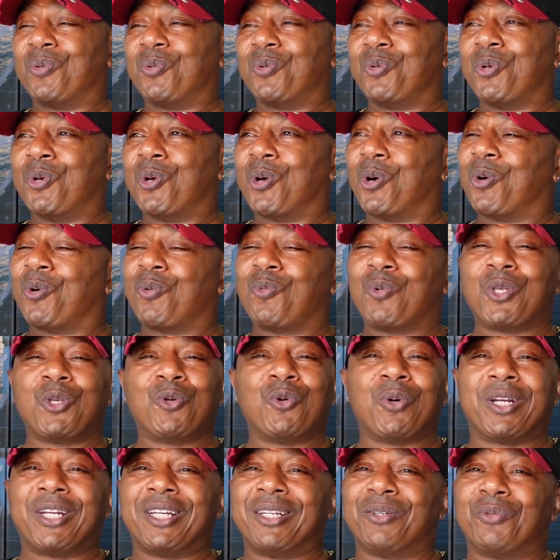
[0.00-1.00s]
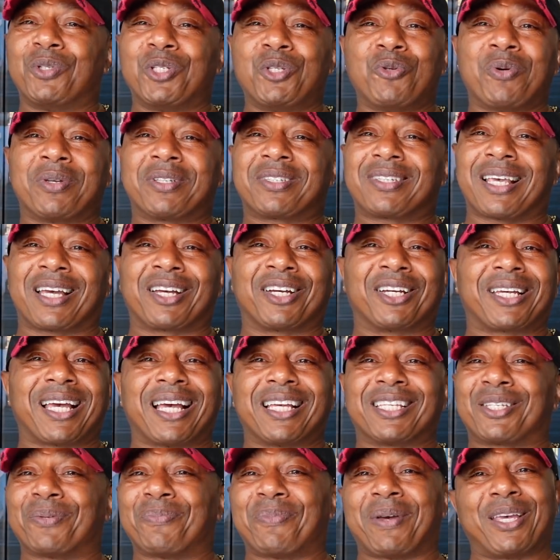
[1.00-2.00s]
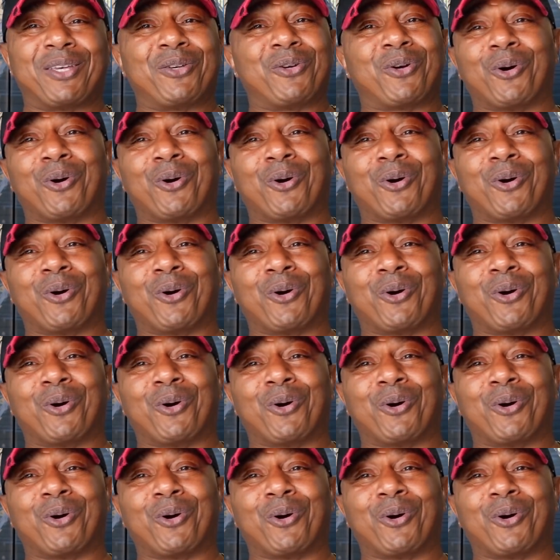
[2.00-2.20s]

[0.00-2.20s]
you know, when you're in segregation, man,